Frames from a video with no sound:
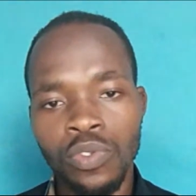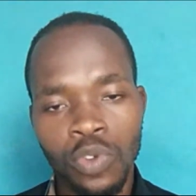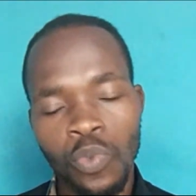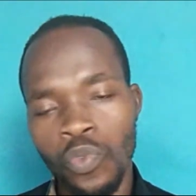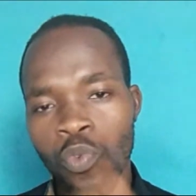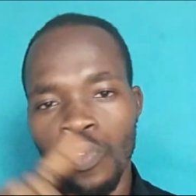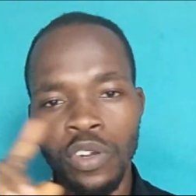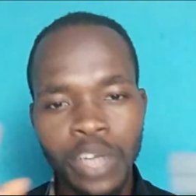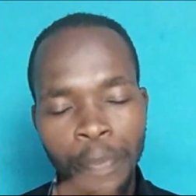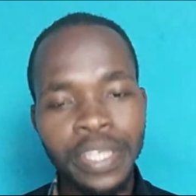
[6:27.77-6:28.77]
So if we
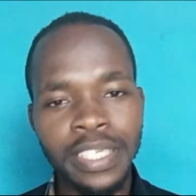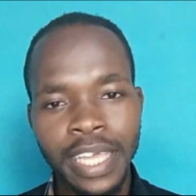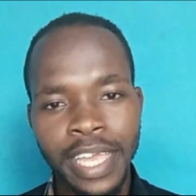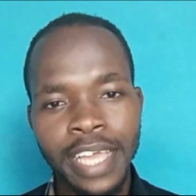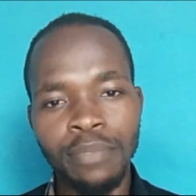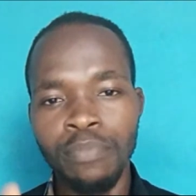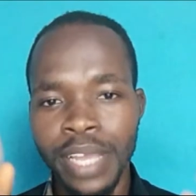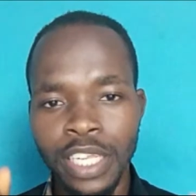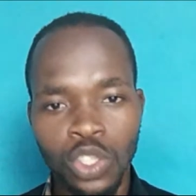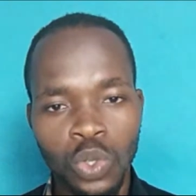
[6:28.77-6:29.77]
repeat it again,
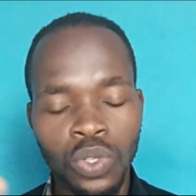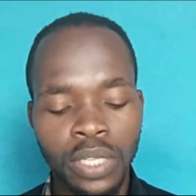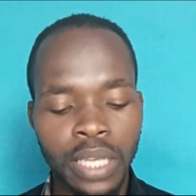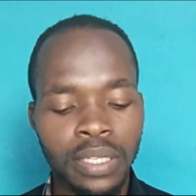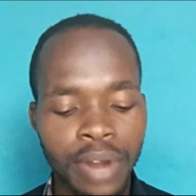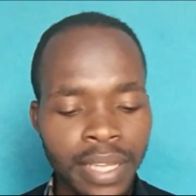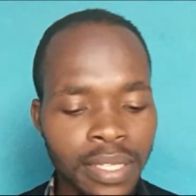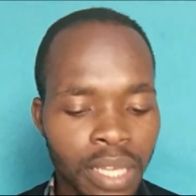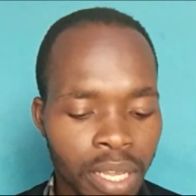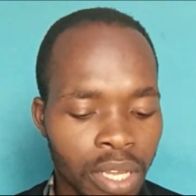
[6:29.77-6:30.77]
making two sets, right?
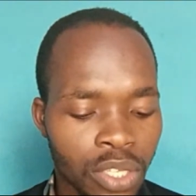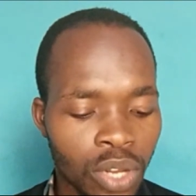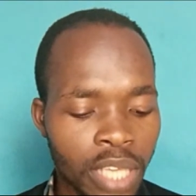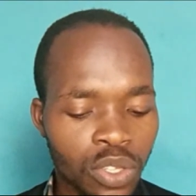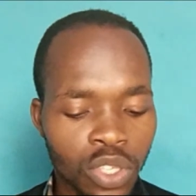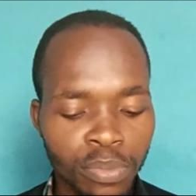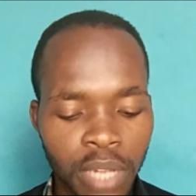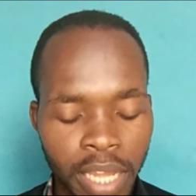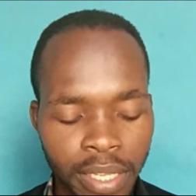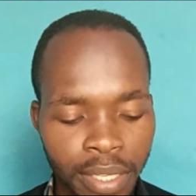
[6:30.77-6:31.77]
So let's do
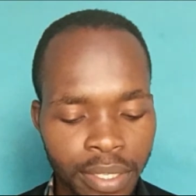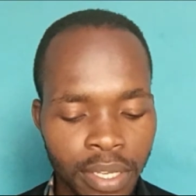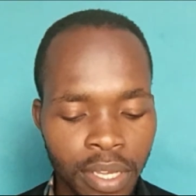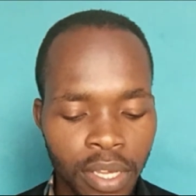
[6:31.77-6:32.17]
something like this.